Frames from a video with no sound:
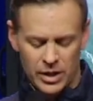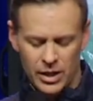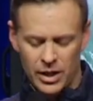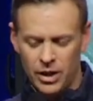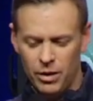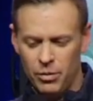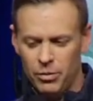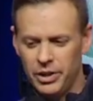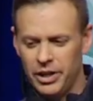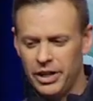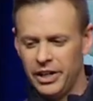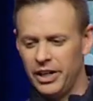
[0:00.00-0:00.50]
I'm
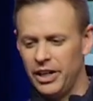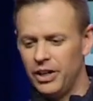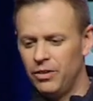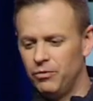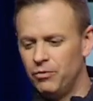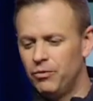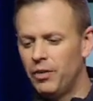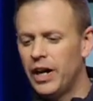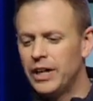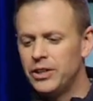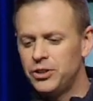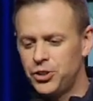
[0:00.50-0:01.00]
going to
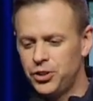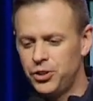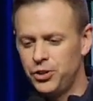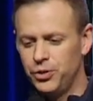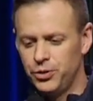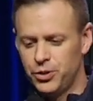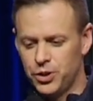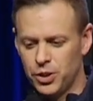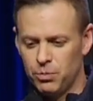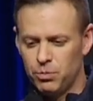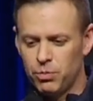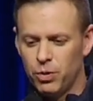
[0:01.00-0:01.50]
invite you
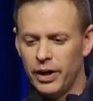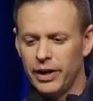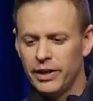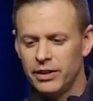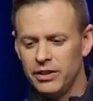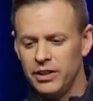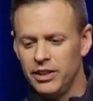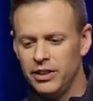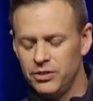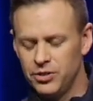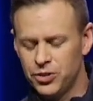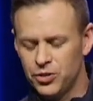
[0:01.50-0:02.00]
to bring
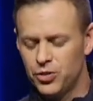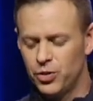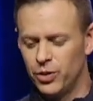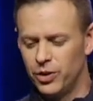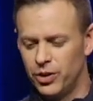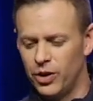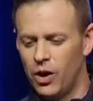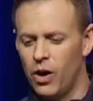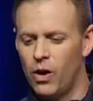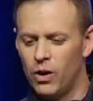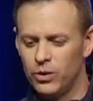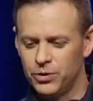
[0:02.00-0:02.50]
these to an
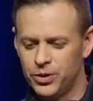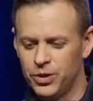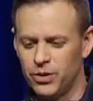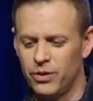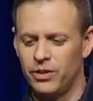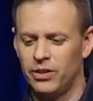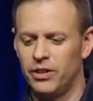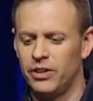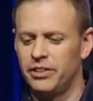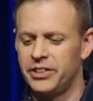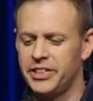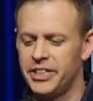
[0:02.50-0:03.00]
altar
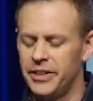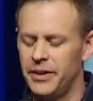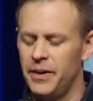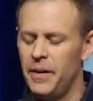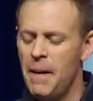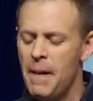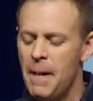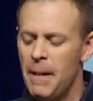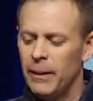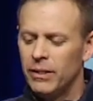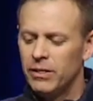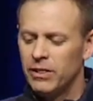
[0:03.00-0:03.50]
and to
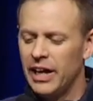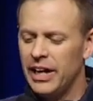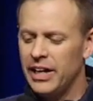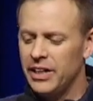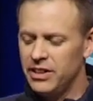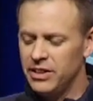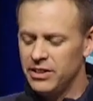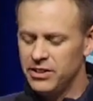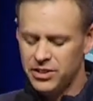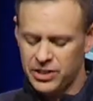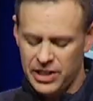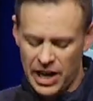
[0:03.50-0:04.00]
lay
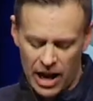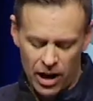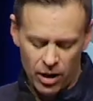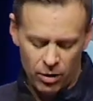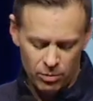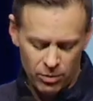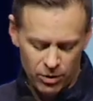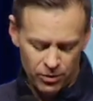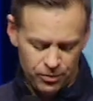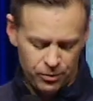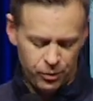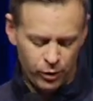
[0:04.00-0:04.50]
these down
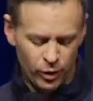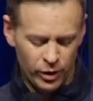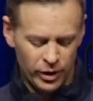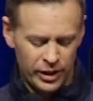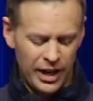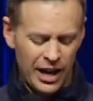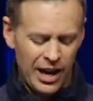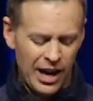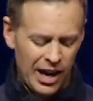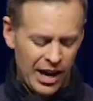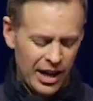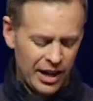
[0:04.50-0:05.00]
before
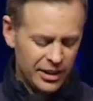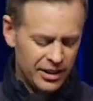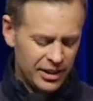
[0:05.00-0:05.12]
God.